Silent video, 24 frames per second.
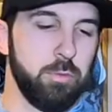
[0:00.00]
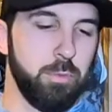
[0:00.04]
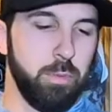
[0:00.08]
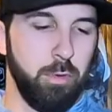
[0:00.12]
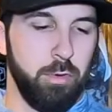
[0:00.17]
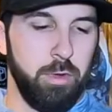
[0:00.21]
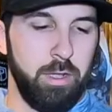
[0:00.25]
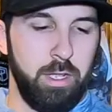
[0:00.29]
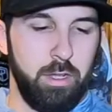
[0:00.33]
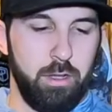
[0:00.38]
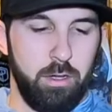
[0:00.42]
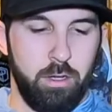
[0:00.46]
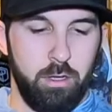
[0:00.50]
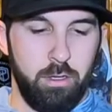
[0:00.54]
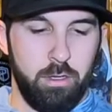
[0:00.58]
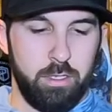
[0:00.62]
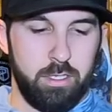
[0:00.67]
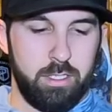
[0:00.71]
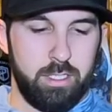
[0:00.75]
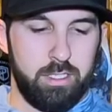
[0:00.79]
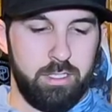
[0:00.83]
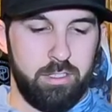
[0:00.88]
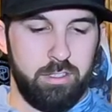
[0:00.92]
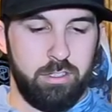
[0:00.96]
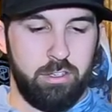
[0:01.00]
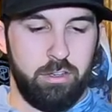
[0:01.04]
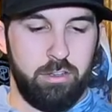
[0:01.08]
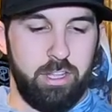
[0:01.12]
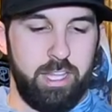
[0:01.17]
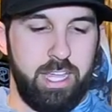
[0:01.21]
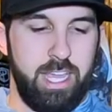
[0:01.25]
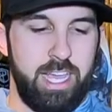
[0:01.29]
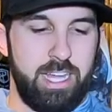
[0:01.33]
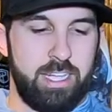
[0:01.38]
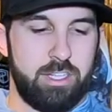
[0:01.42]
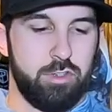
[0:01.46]
Point hooks. These are
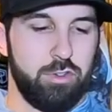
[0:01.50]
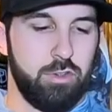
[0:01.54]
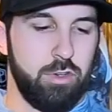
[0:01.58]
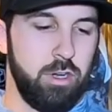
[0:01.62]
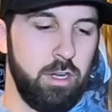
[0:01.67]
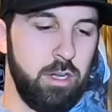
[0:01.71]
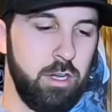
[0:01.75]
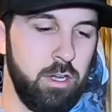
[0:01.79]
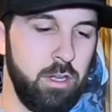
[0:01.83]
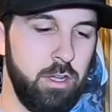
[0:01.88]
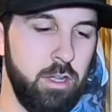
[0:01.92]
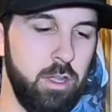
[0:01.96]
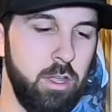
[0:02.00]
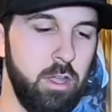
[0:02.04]
the extra